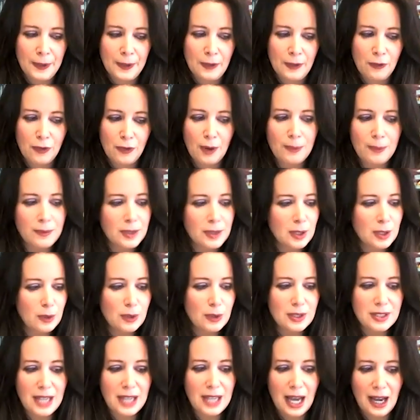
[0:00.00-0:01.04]
from,
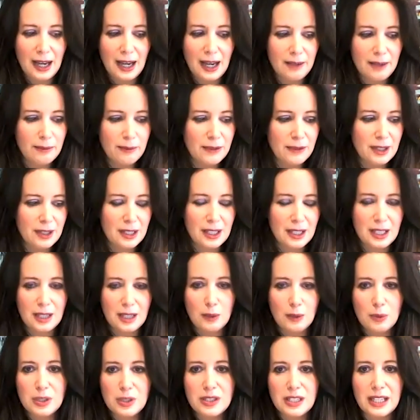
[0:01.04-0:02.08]
the time that he
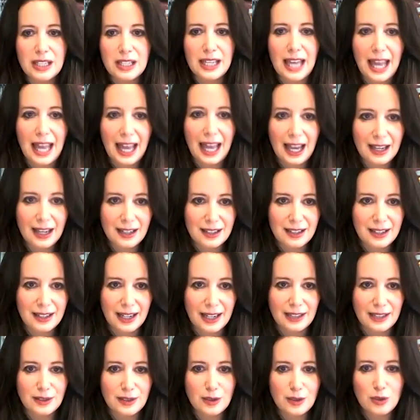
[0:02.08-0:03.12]
was a
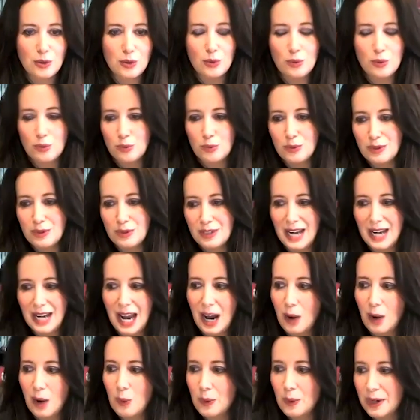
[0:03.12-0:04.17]
candidate to
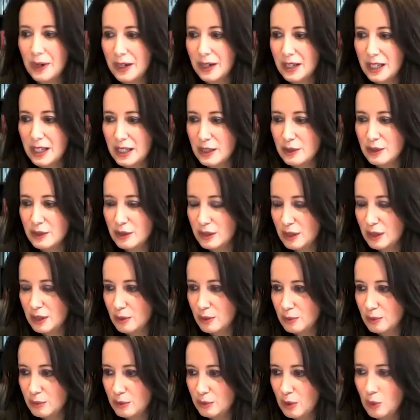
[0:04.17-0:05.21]
now when he's,
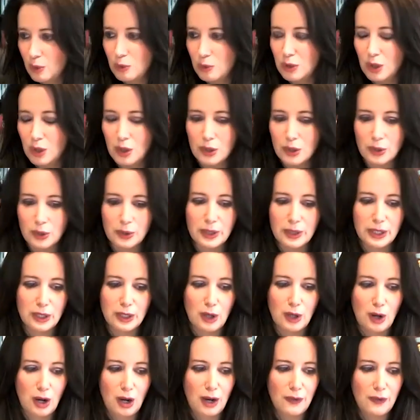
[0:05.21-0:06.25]
no longer in
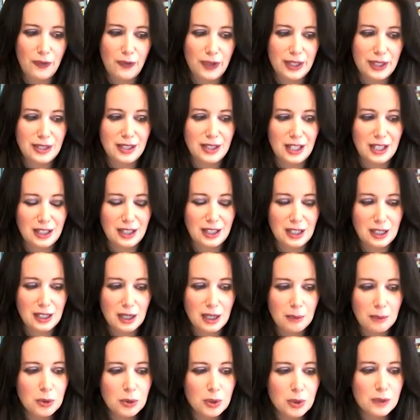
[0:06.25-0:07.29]
office, the
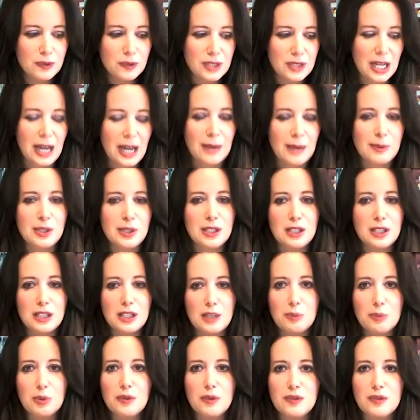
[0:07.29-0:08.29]
number of times and the number of